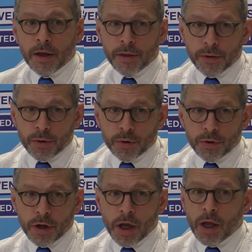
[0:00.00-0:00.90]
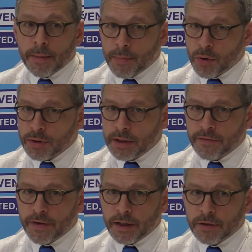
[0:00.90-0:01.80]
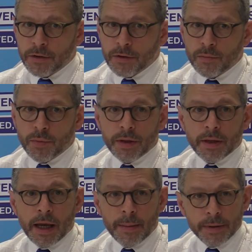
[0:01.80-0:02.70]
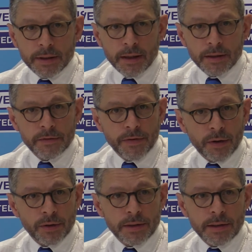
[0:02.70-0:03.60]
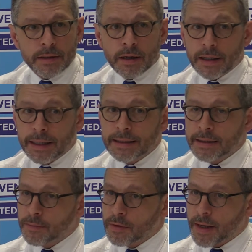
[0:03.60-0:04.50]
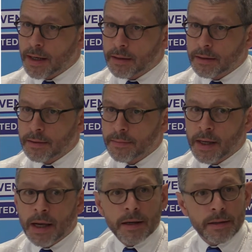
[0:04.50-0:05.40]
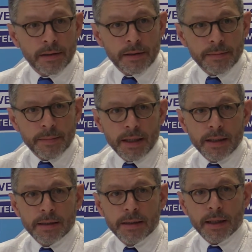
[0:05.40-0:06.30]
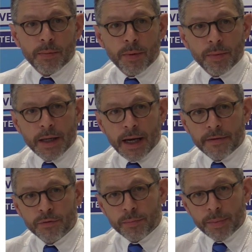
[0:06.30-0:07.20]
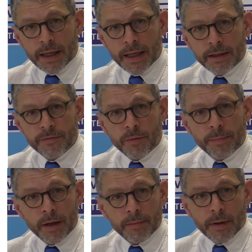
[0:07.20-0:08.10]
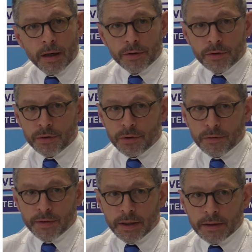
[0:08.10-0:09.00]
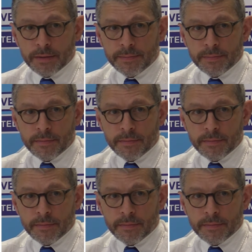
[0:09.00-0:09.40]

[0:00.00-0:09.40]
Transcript: Third, most infection with hepatitis viruses are asymptomatic. This means that we will have to plan for biomarker surveys.